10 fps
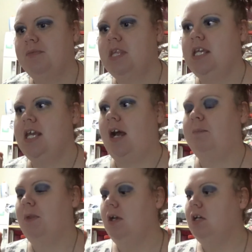yeah.
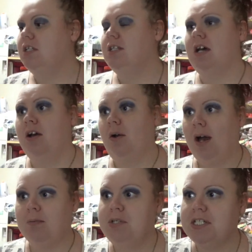So,
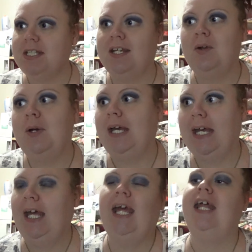I'm just gonna go
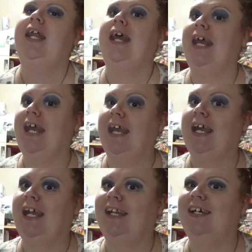ahead
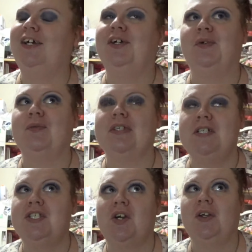and
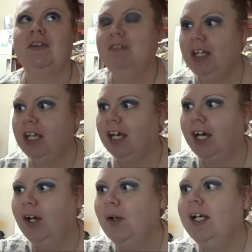restart the
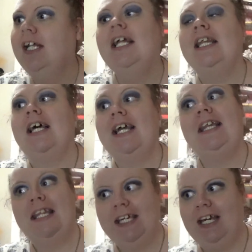video like
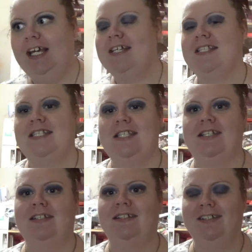this.
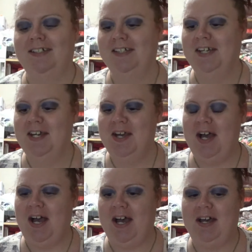
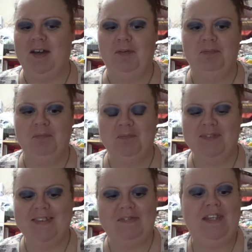the
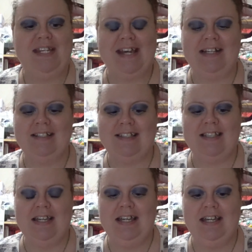next
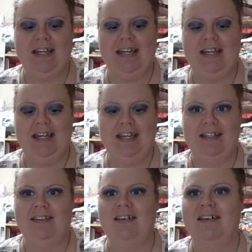thing it...
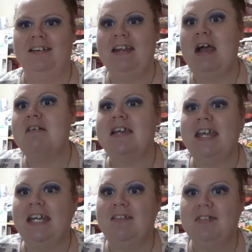Now I
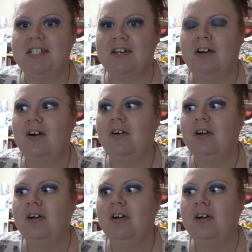can't even talk.